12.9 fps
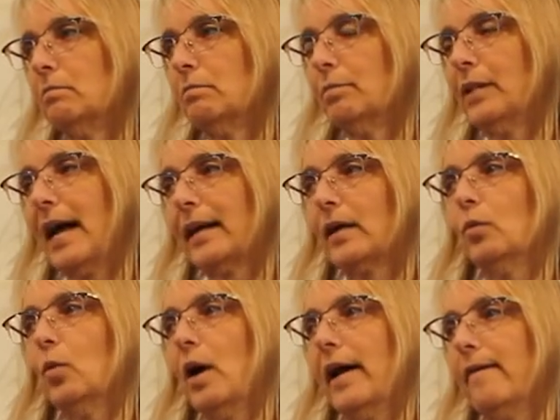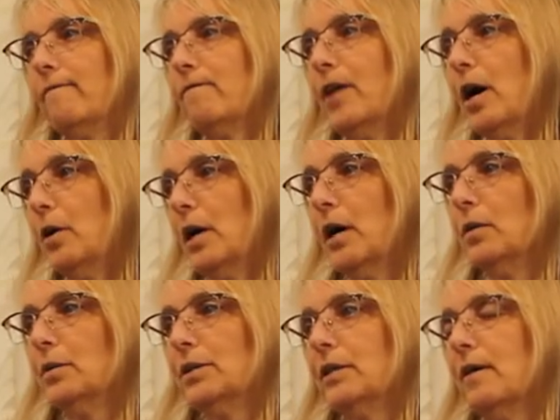black and white
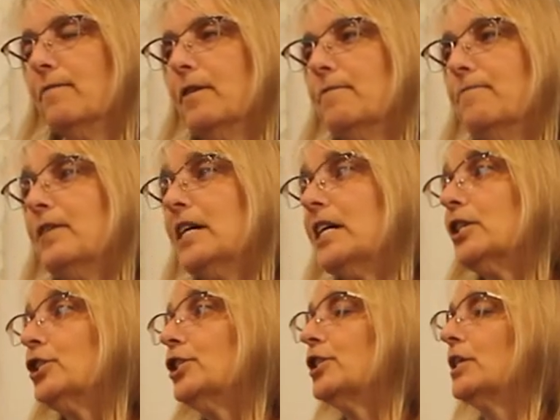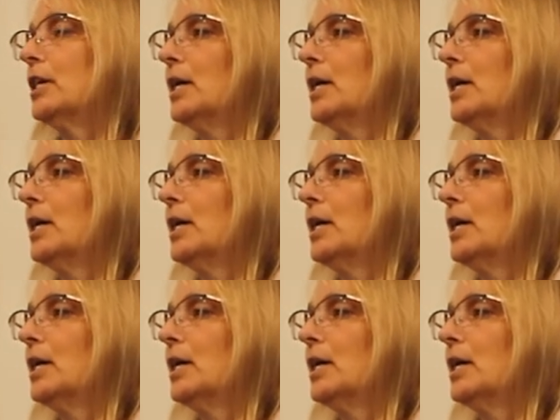photos of the fish